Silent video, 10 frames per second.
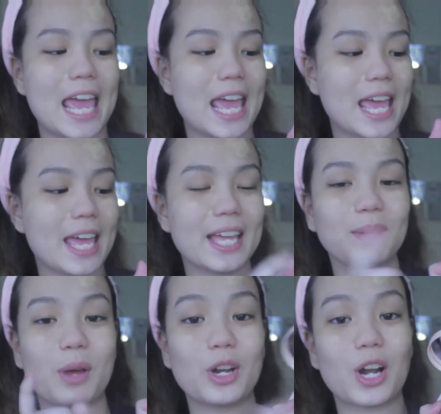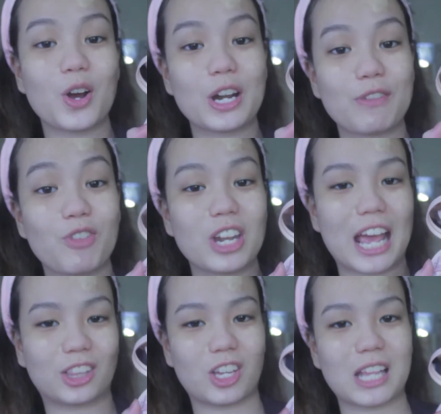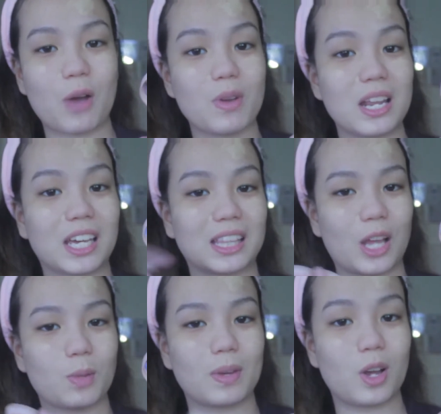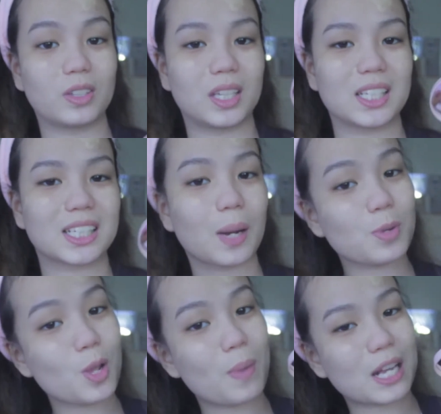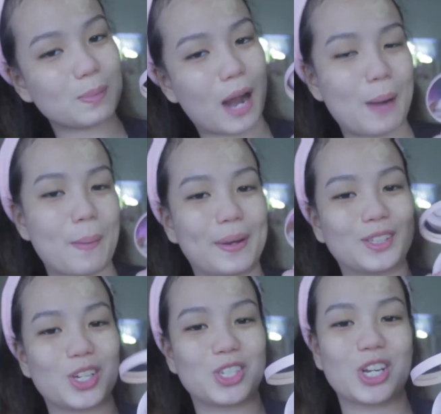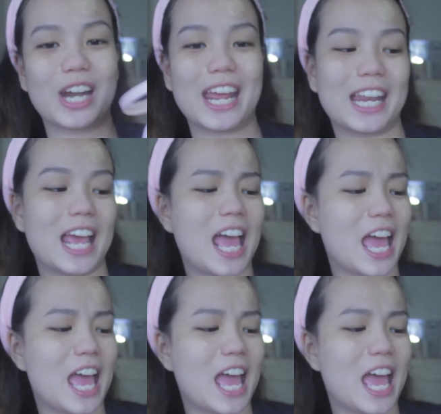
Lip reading: And meron akong review na ito. And I will link it down below in the description box para mapanood nyo rin.